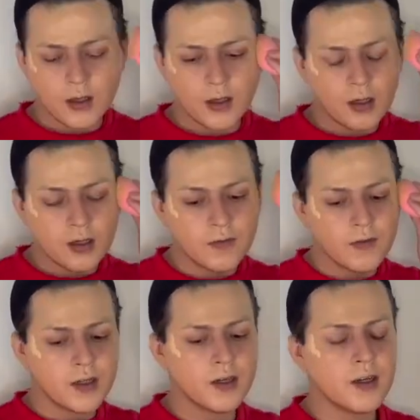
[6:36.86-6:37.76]
And if
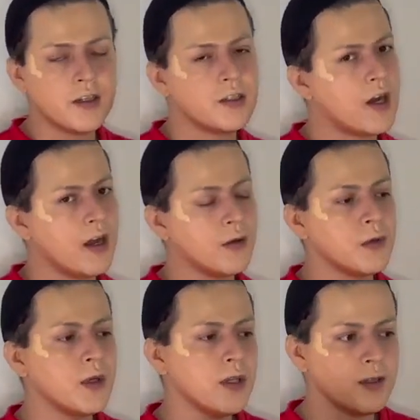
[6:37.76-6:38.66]
you're a drag
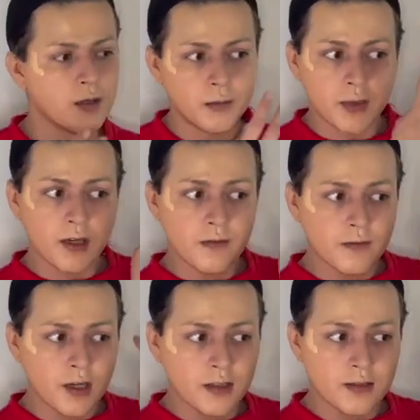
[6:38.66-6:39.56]
queen, don't be afraid